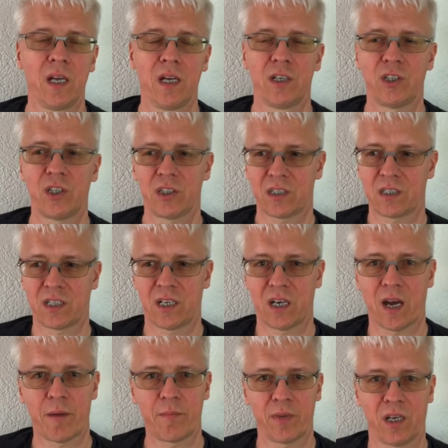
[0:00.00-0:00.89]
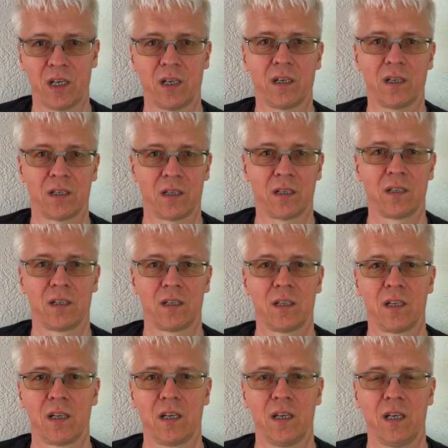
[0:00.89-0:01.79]
Just coming
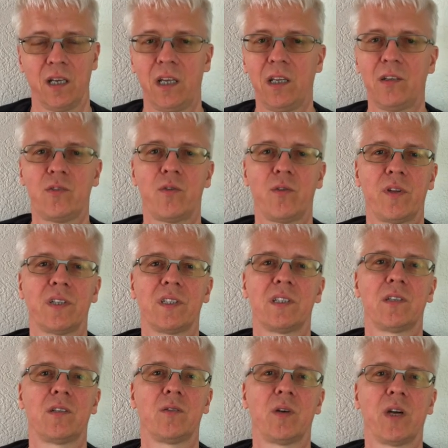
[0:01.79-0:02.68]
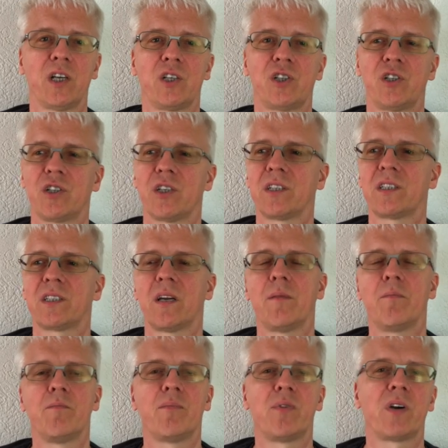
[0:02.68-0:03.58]
into the situation, just
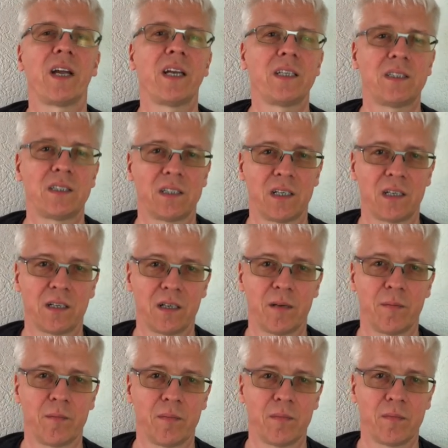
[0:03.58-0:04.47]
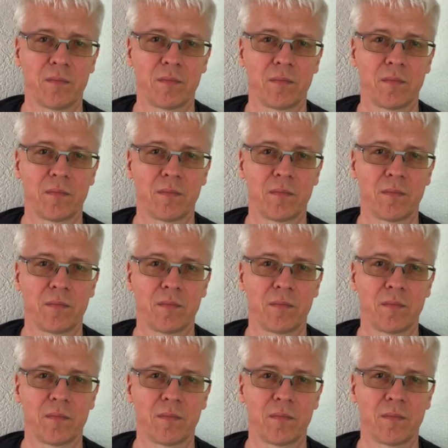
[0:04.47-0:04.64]
embracing him